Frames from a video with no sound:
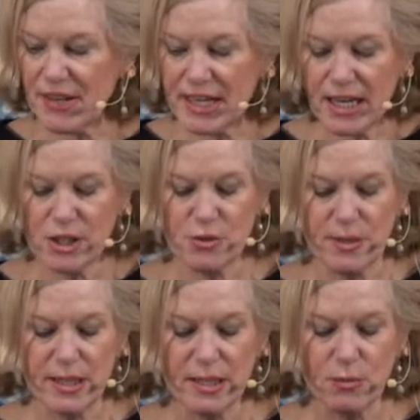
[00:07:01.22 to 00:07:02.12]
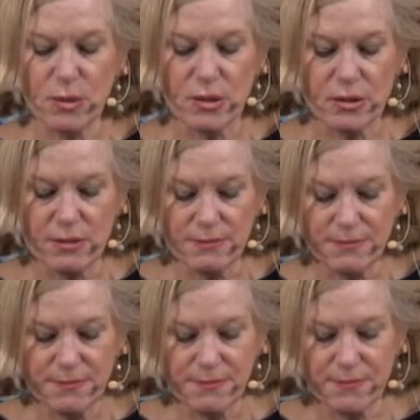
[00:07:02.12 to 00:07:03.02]
every country in the world.
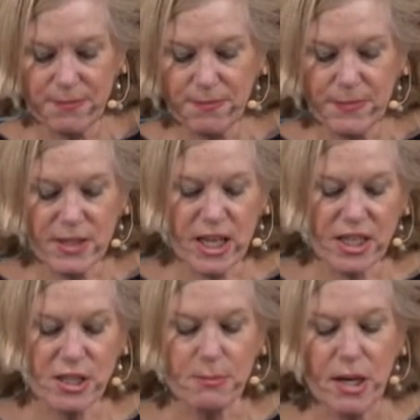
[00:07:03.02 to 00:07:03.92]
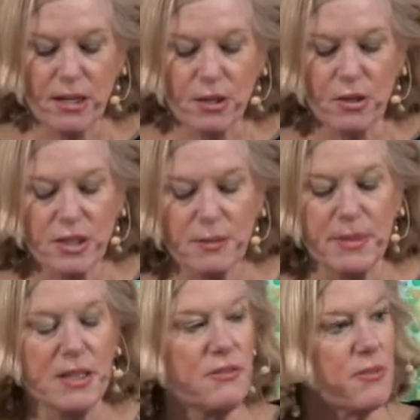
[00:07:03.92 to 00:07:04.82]
Sasha Martin cooked a
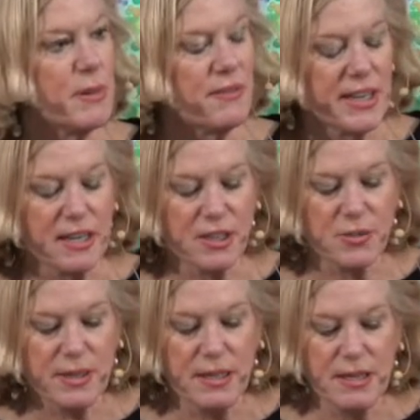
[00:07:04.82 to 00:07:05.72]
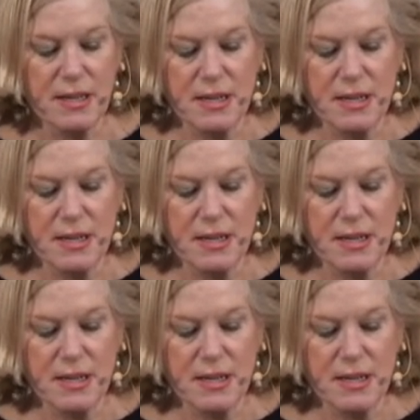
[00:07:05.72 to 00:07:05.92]
meal from every country.